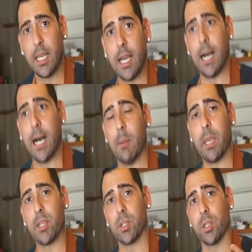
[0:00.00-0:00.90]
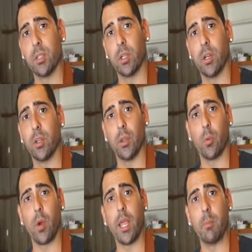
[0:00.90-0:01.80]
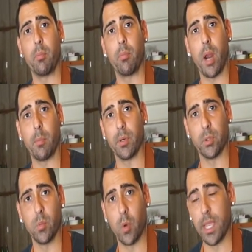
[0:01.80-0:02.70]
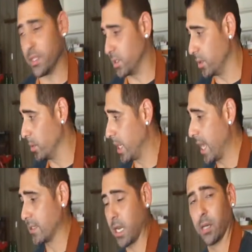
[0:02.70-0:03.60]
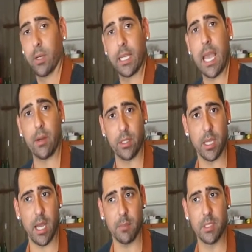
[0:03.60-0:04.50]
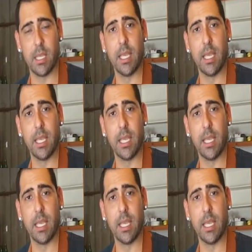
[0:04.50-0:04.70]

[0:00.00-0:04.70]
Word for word: uh, make sure you learn the right proper ways to cast concrete countertops.